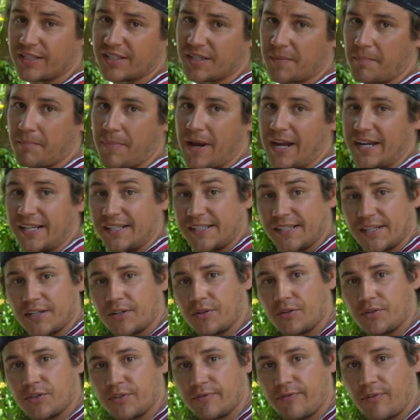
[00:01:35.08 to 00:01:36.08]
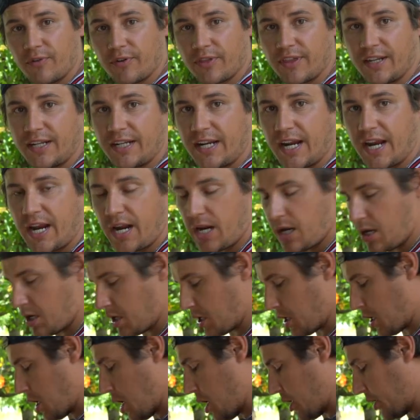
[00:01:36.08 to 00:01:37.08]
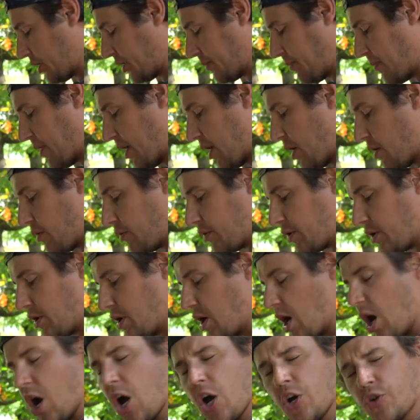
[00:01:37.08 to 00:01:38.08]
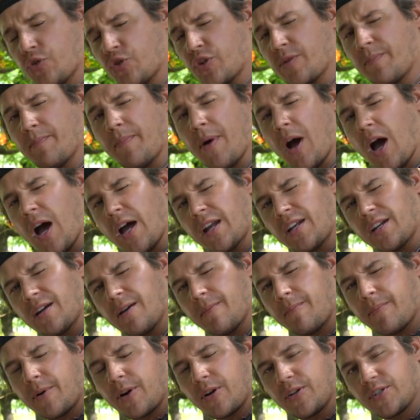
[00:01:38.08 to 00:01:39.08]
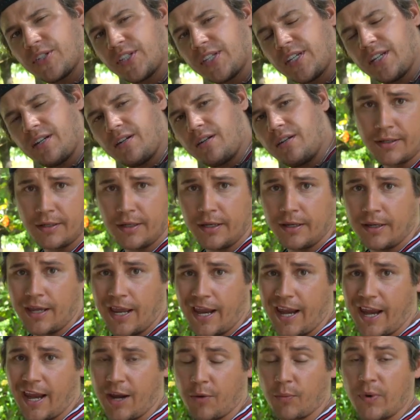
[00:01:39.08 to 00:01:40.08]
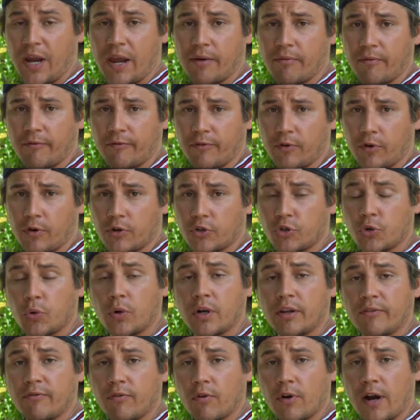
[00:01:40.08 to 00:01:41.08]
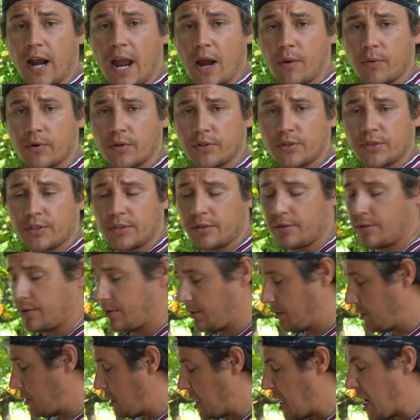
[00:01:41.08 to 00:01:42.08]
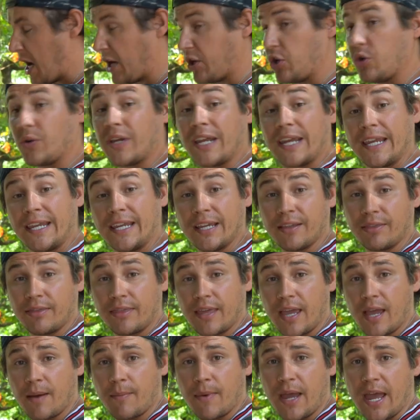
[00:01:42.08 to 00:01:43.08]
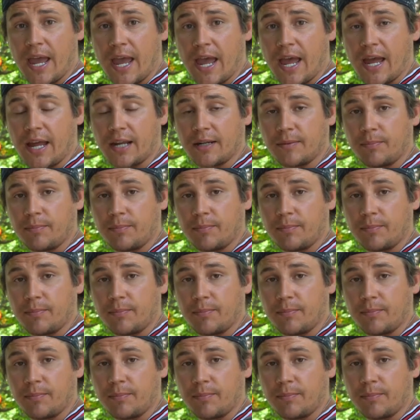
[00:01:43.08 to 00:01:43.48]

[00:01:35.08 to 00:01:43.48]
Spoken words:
some bicycles for the day, cost about 100 baht a person, and we have them for 24 hours. And you can get them at